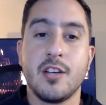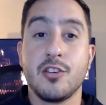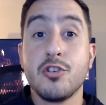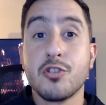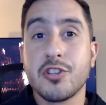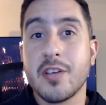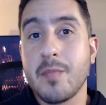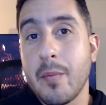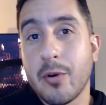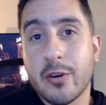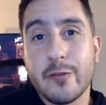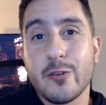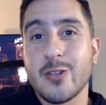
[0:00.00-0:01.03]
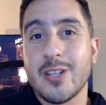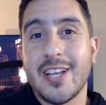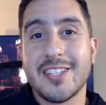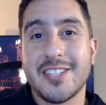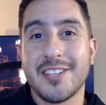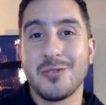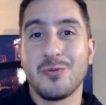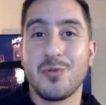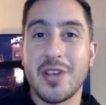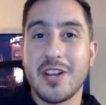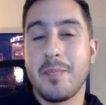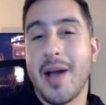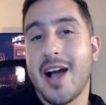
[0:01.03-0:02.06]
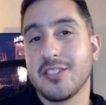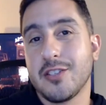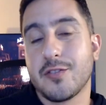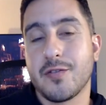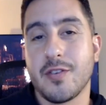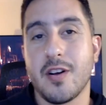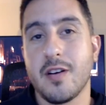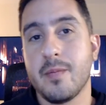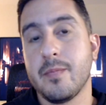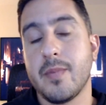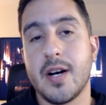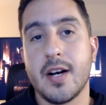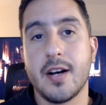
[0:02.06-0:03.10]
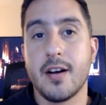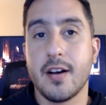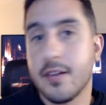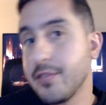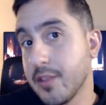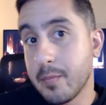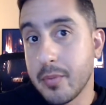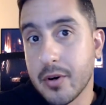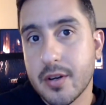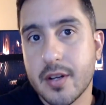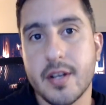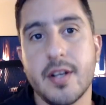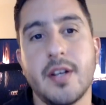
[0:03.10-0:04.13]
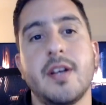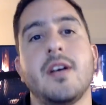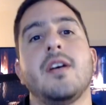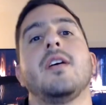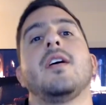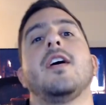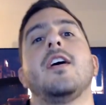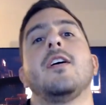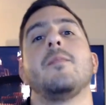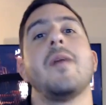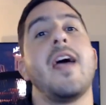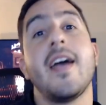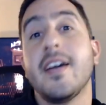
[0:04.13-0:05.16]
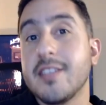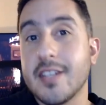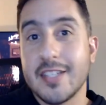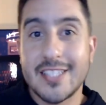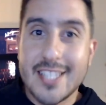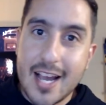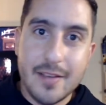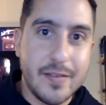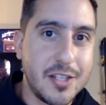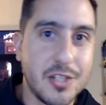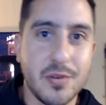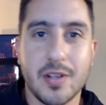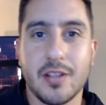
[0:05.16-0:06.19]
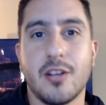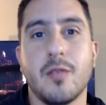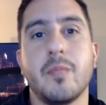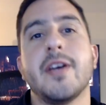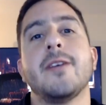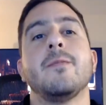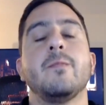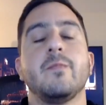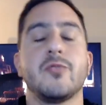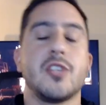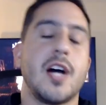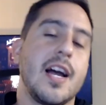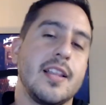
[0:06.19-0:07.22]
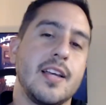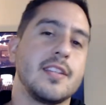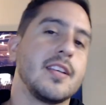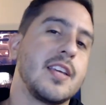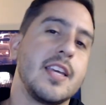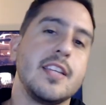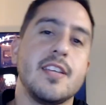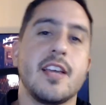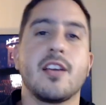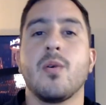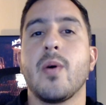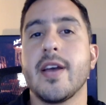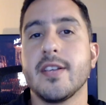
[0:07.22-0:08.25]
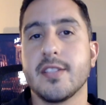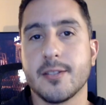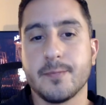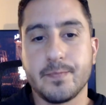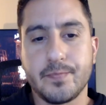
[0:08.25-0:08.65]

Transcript: Usually in my book reviews, I like to read a passage from the book and dive into it a little bit to highlight the key takeaways.